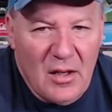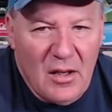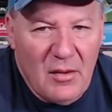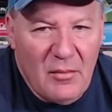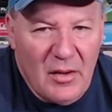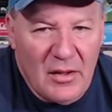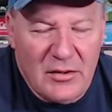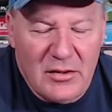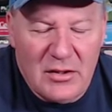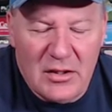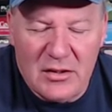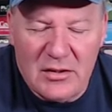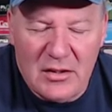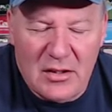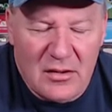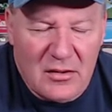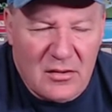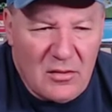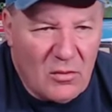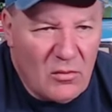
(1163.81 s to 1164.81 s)
But just
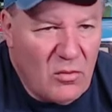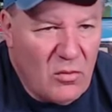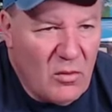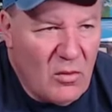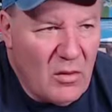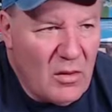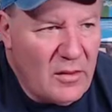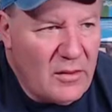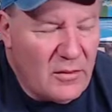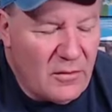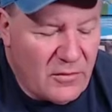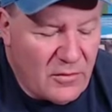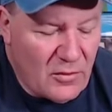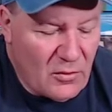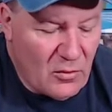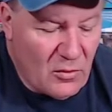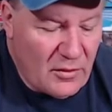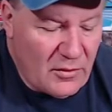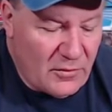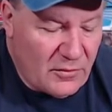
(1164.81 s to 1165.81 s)
such a wonderful,
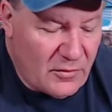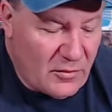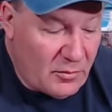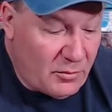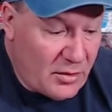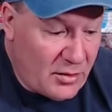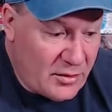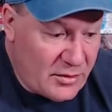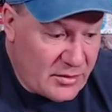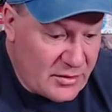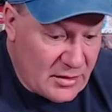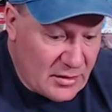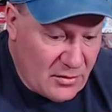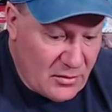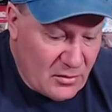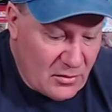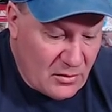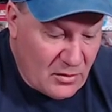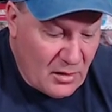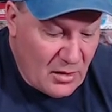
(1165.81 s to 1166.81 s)
wonderful person
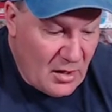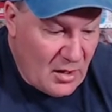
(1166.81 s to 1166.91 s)
who